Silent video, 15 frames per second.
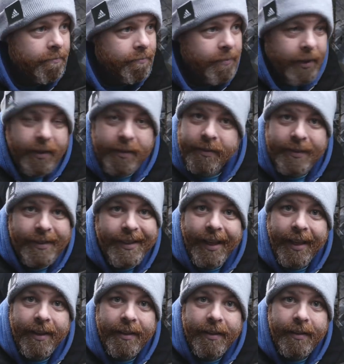but
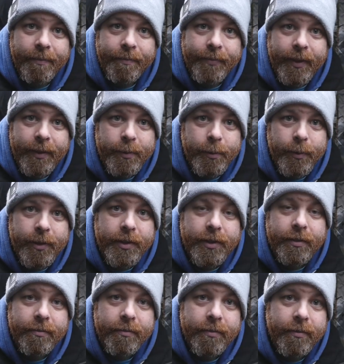yeah, this
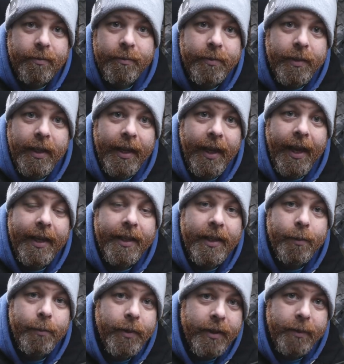was really
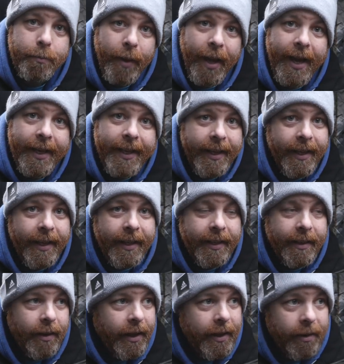handy with the bag
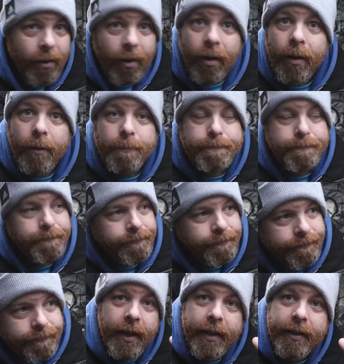and all,
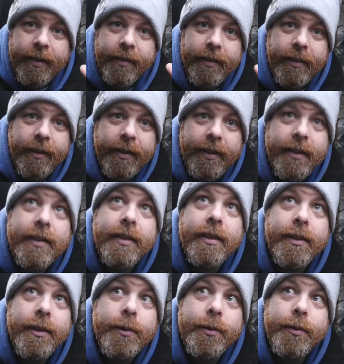and easy
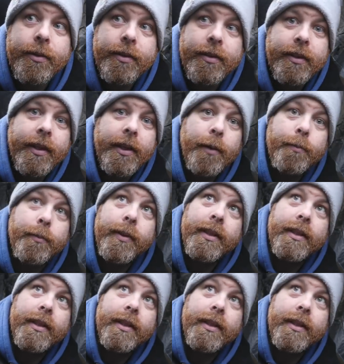to set up with